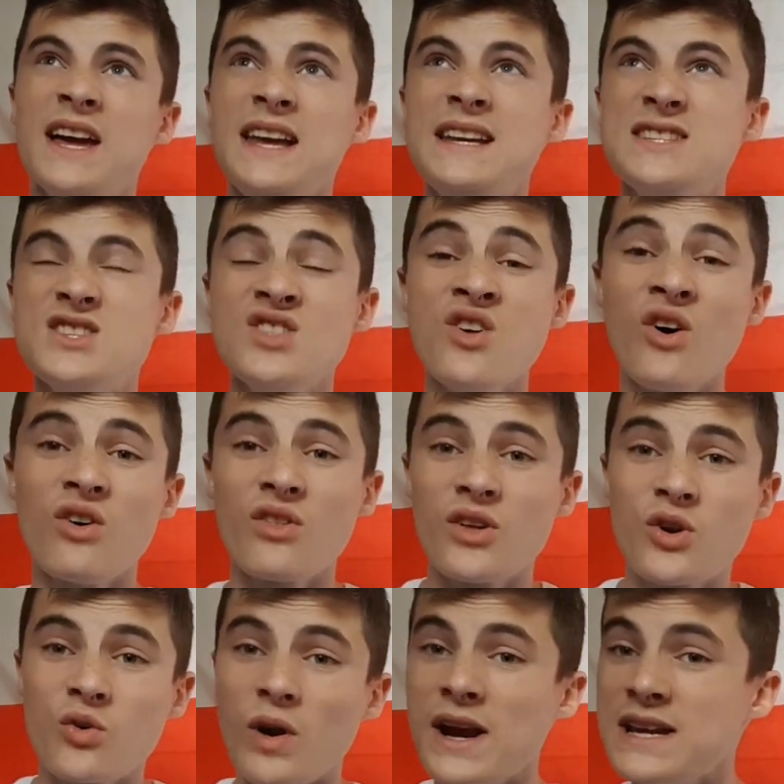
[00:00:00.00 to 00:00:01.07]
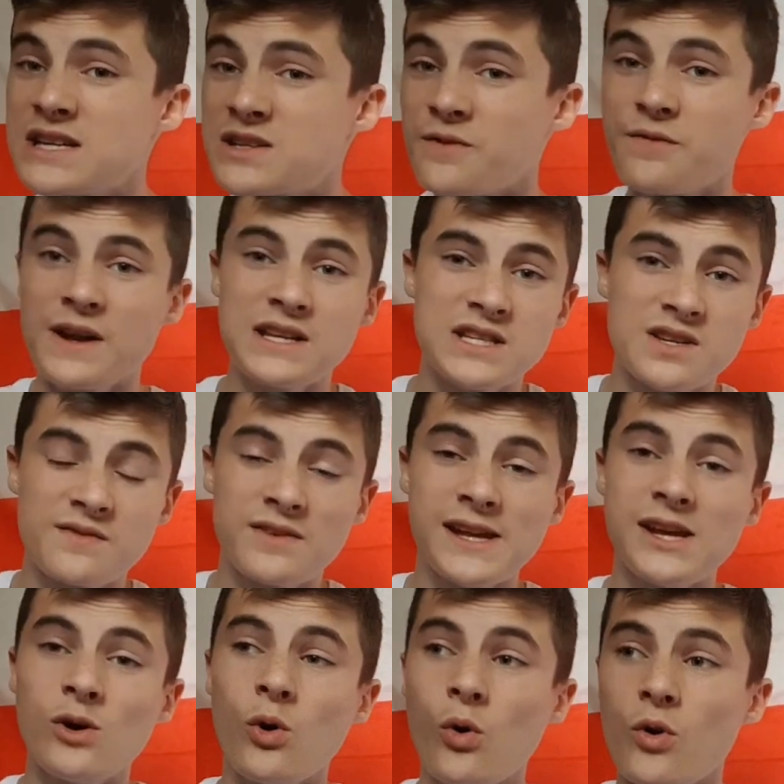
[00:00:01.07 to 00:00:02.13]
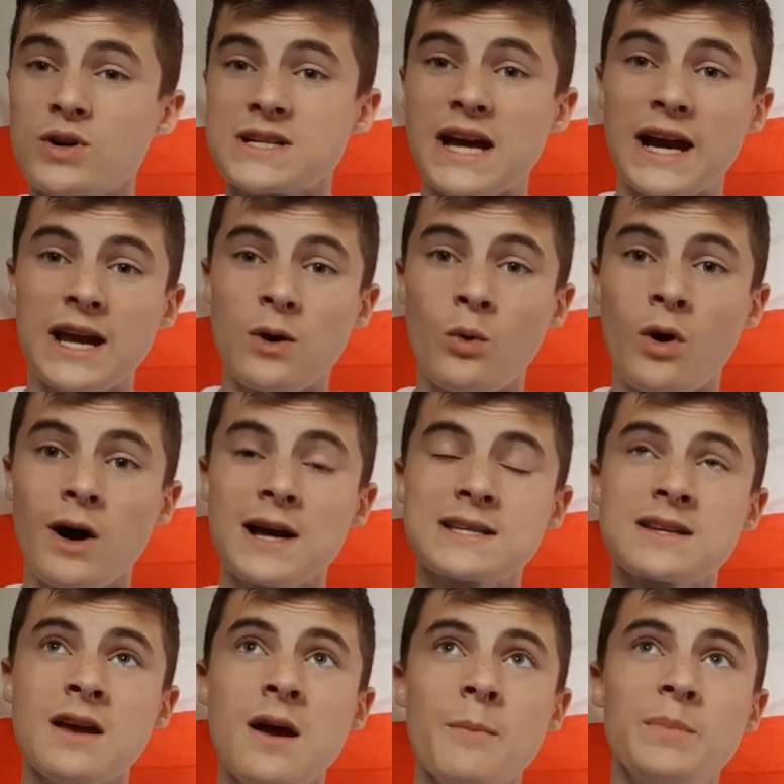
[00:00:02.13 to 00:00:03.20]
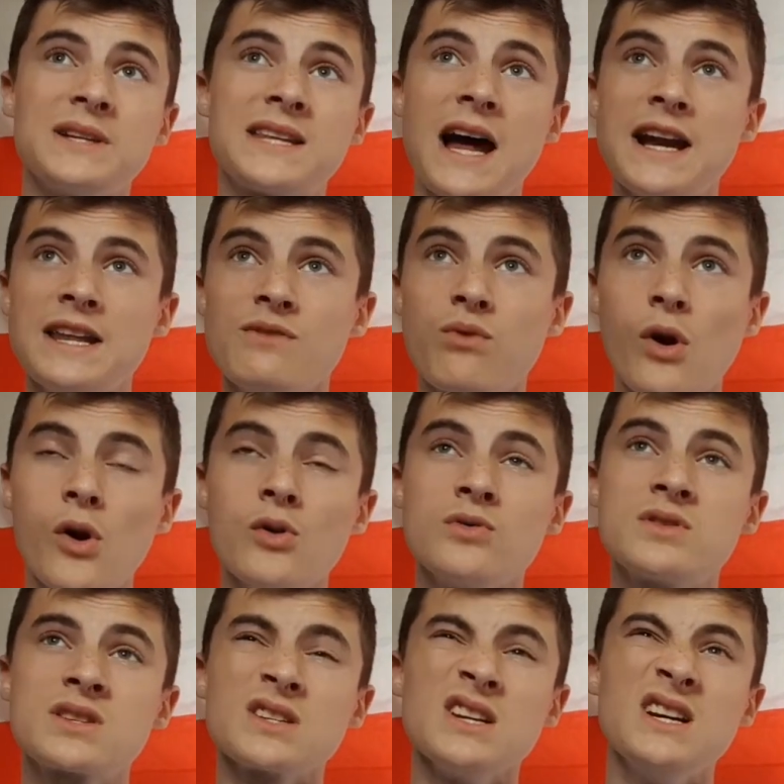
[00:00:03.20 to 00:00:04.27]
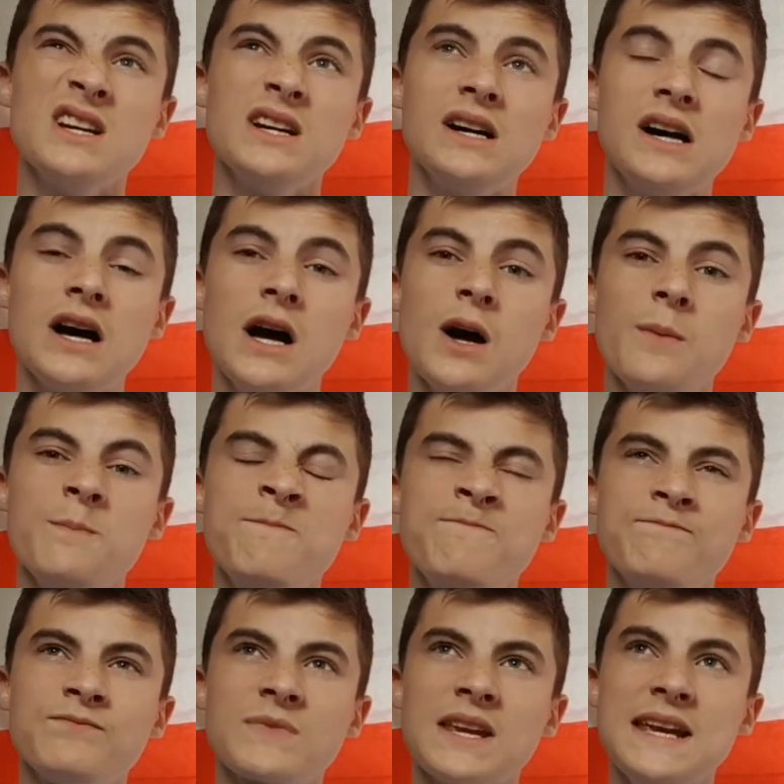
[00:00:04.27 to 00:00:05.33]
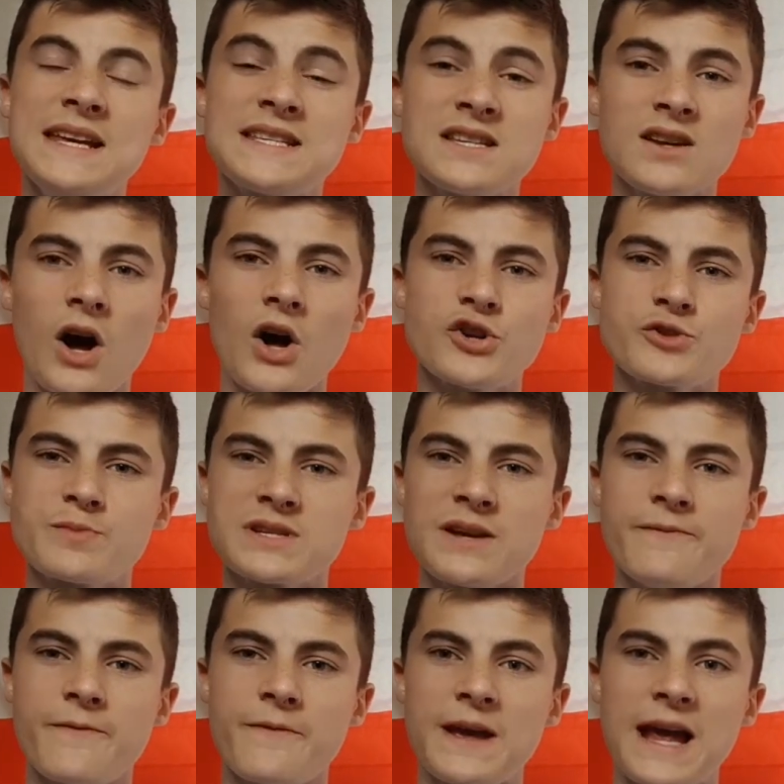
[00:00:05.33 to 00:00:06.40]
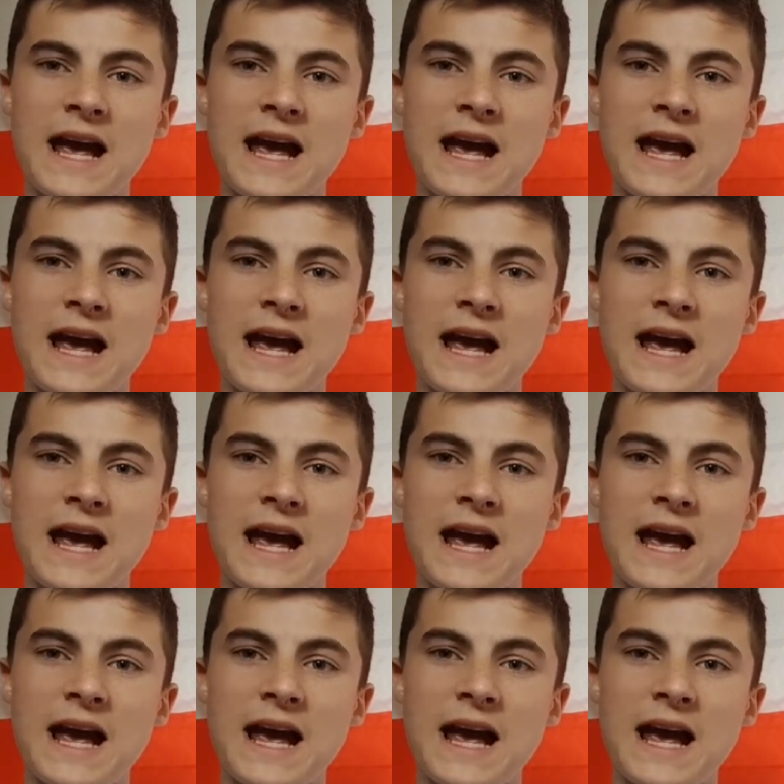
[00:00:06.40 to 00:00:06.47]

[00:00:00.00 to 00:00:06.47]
He's not the greatest defensively or attacking wise, but Danny Rose isn't 100% fit.